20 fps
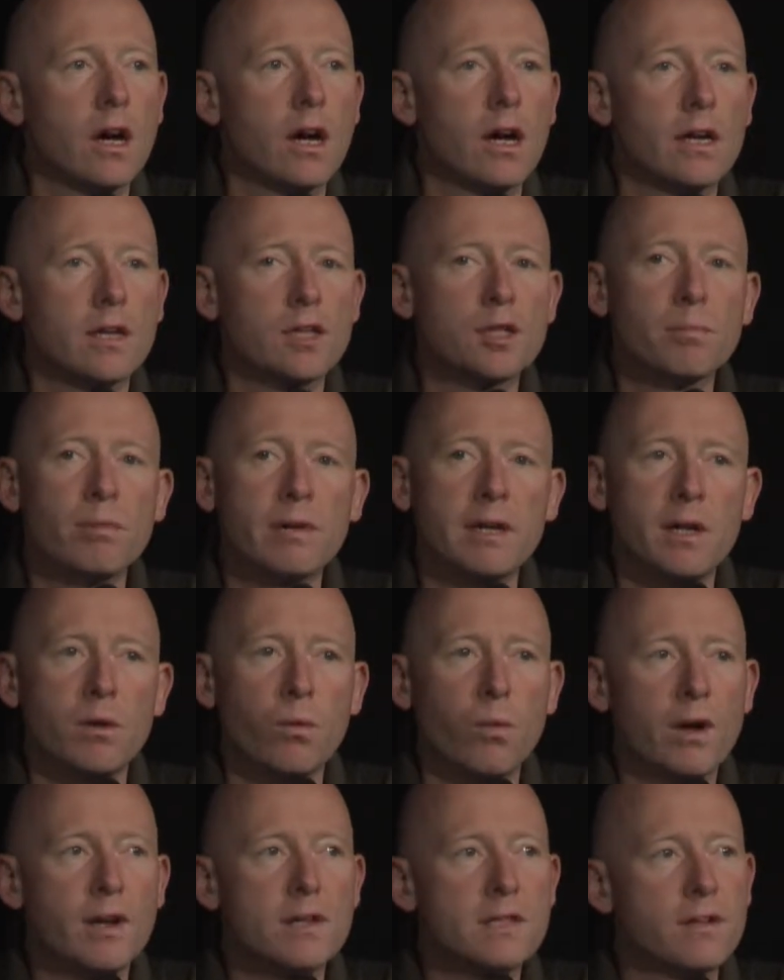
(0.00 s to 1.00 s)
explaining
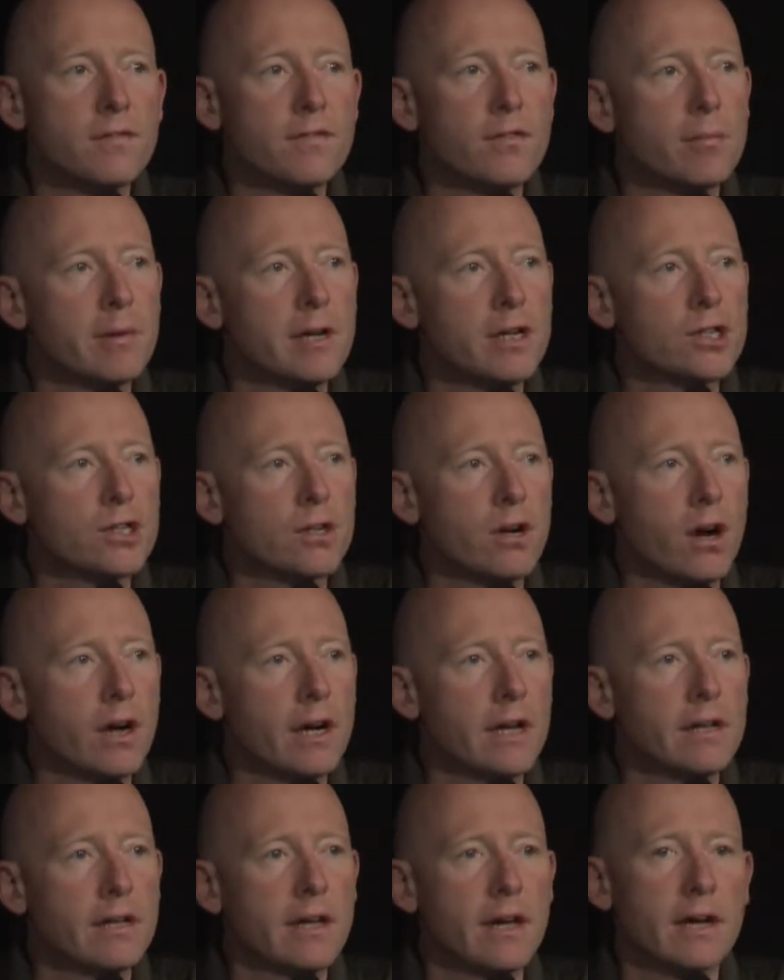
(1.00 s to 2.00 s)
what is information
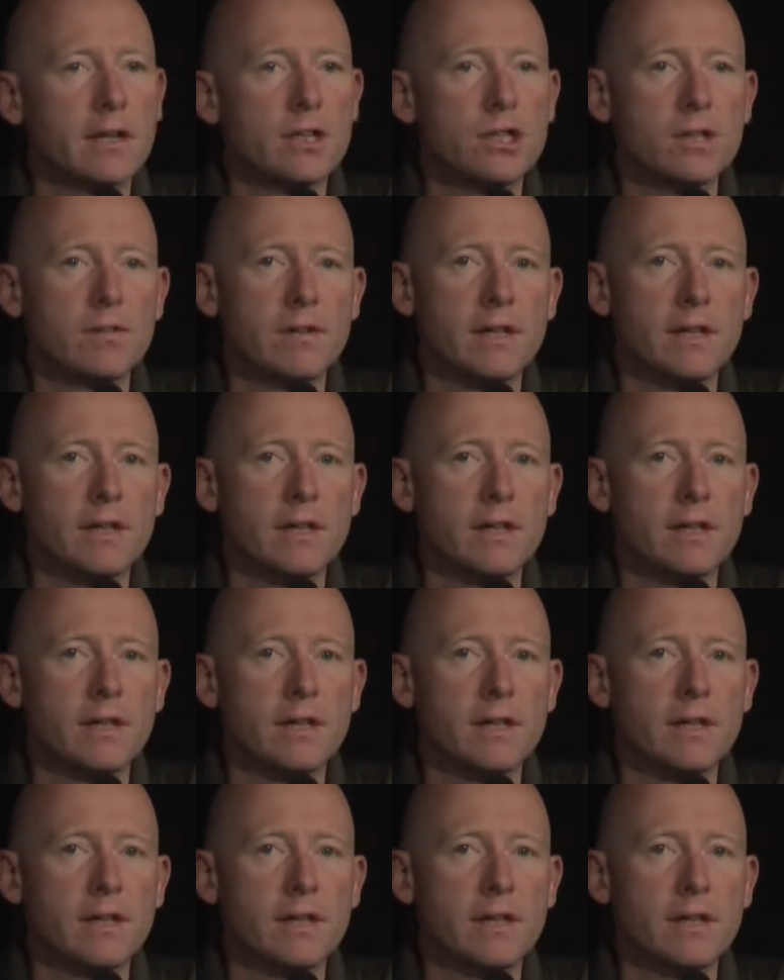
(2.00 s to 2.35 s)
architecture